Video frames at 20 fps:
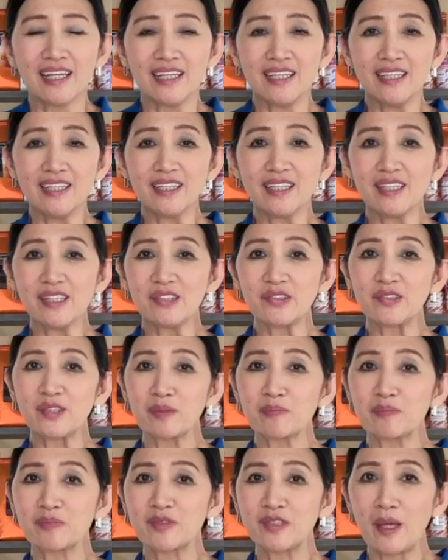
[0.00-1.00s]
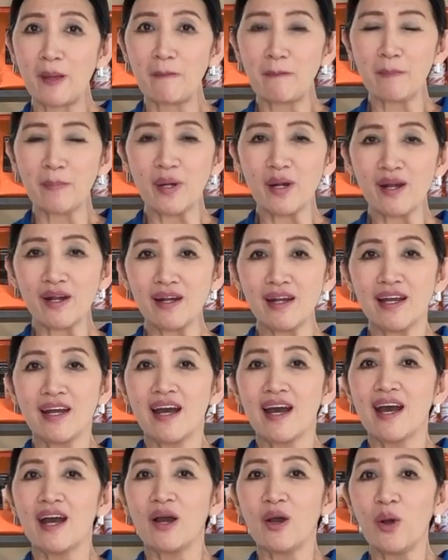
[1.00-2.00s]
It is September
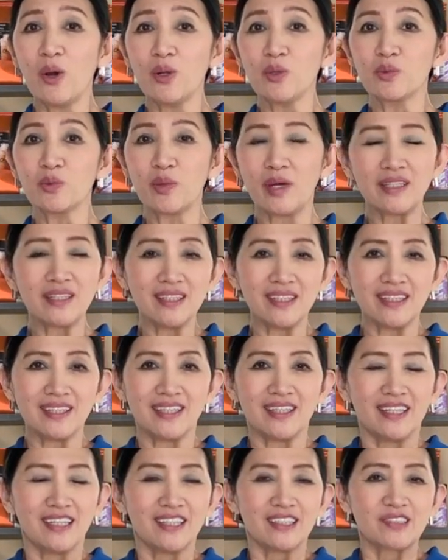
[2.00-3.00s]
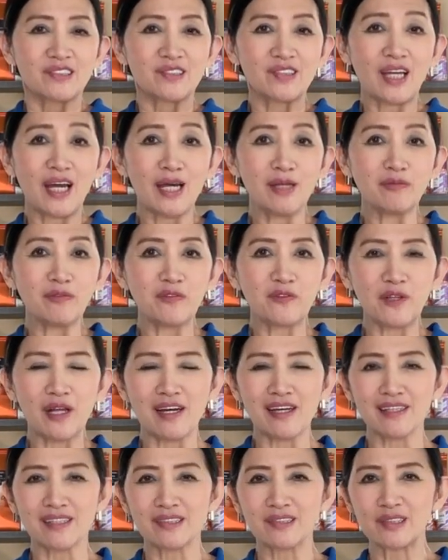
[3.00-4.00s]
already. Time
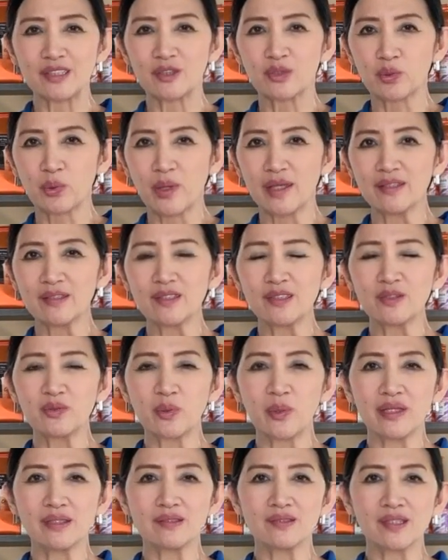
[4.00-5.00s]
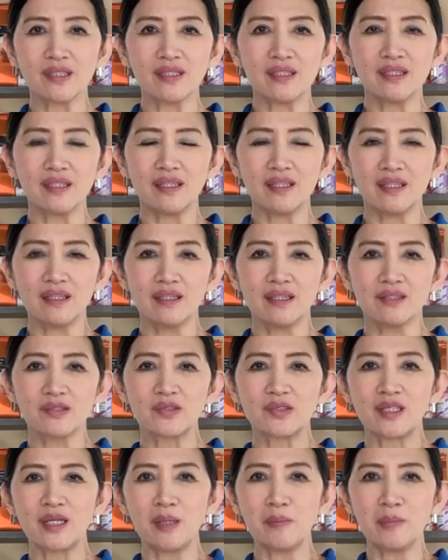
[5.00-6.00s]
flies. 2020
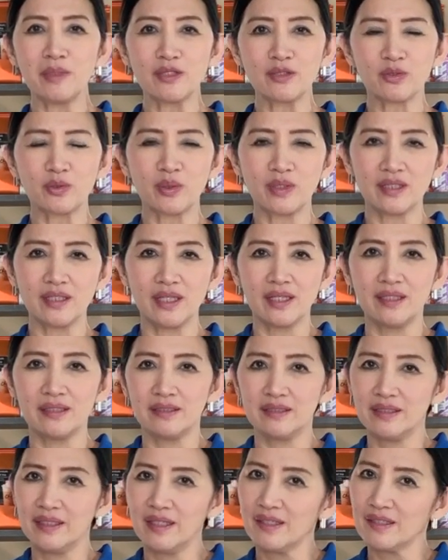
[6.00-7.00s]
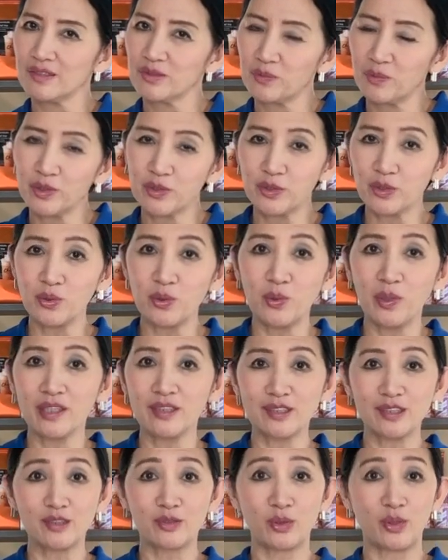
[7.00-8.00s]
is coming to an end. Yes, we do
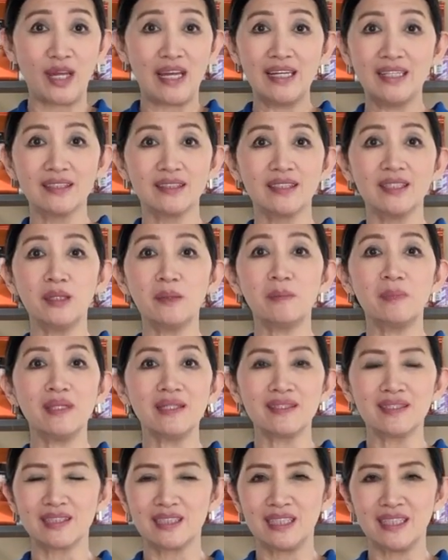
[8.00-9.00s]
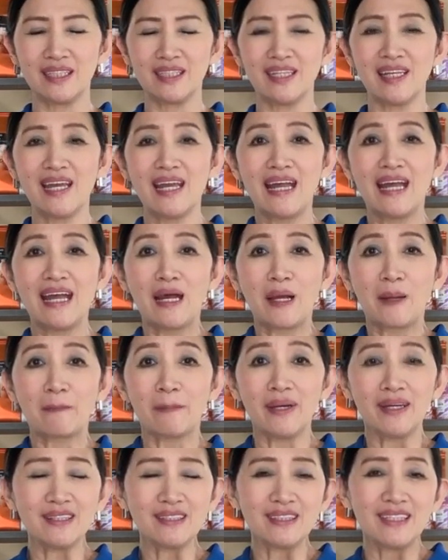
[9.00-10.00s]
want it to end immediately.
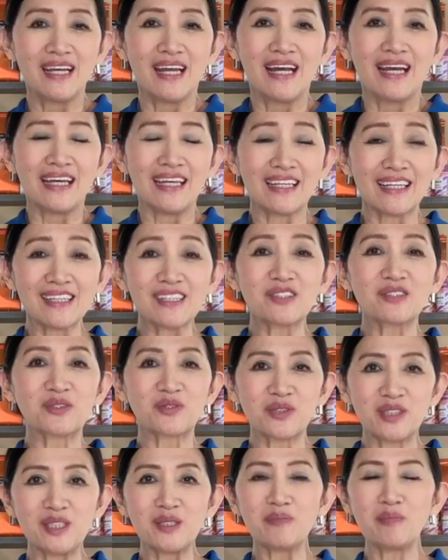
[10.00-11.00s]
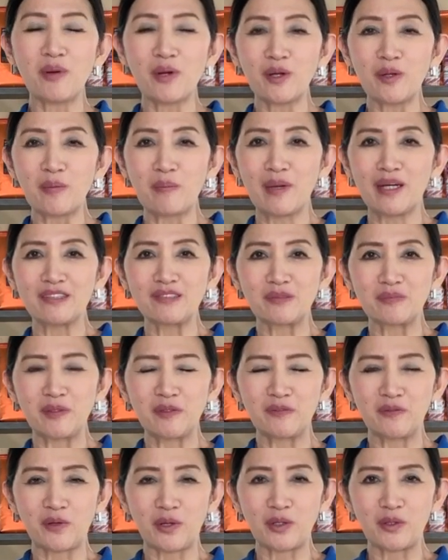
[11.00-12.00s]
But it is 3 more months
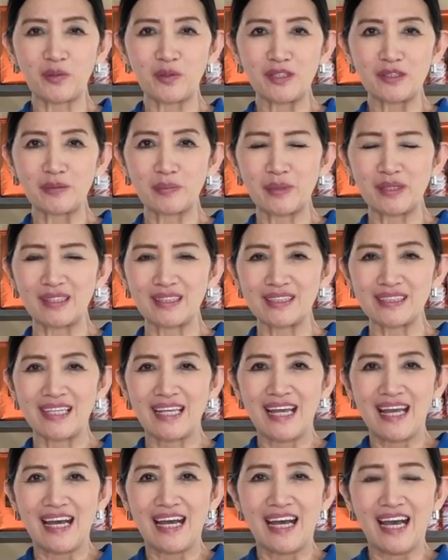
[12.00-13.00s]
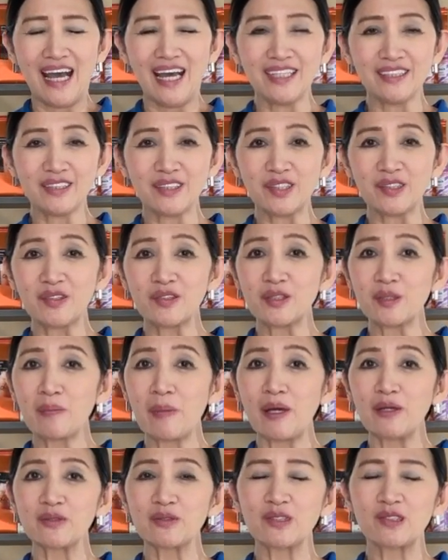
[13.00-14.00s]
before Christmas. And this is
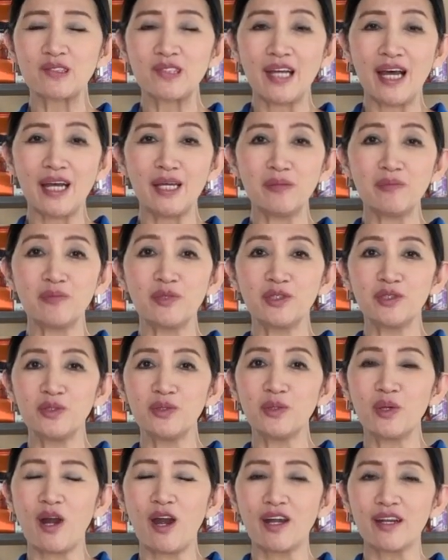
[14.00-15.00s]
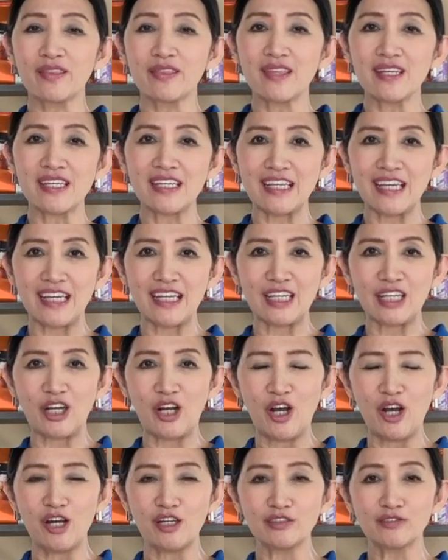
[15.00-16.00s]
about the time when you are thinking
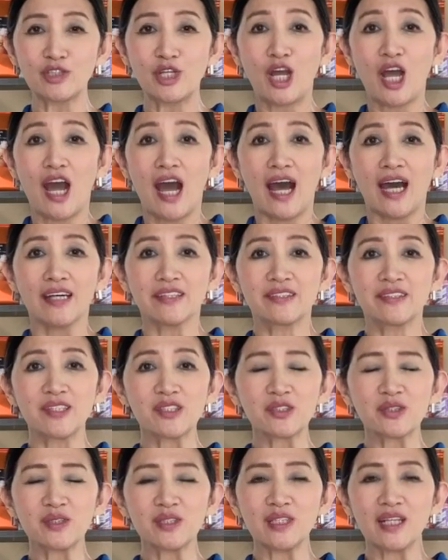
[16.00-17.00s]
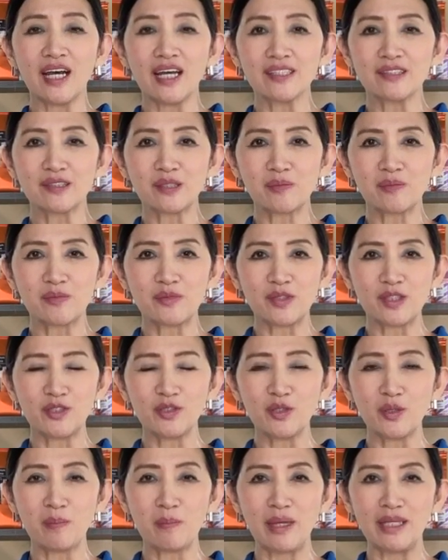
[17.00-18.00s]
of additional items in
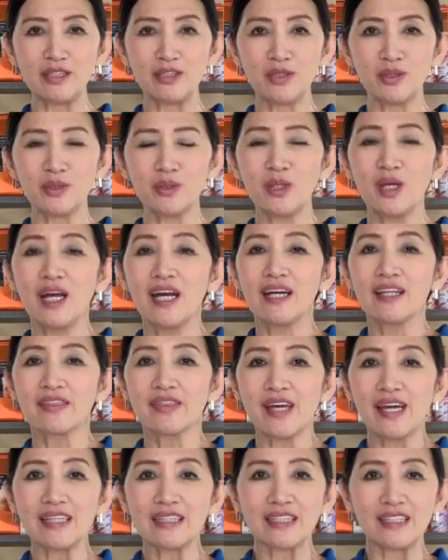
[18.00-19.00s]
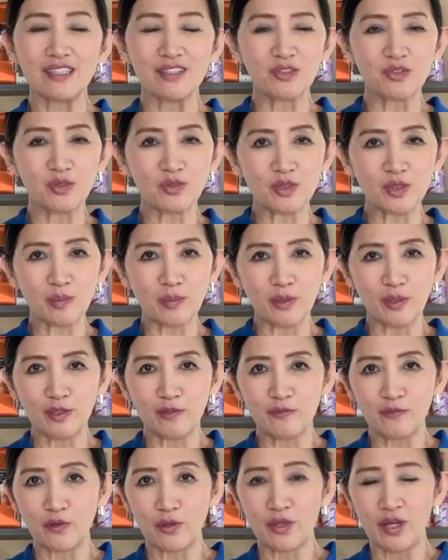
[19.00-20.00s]
your menu that is suitable
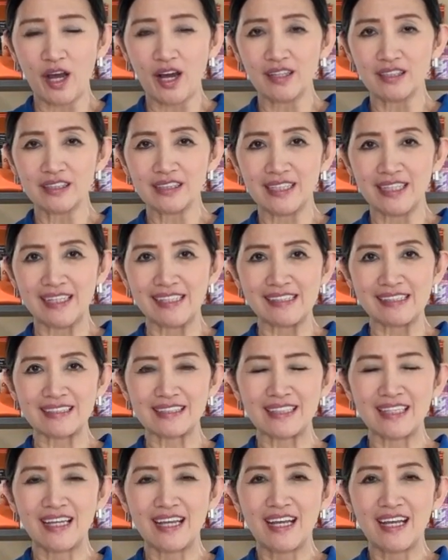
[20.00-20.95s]
for the holidays.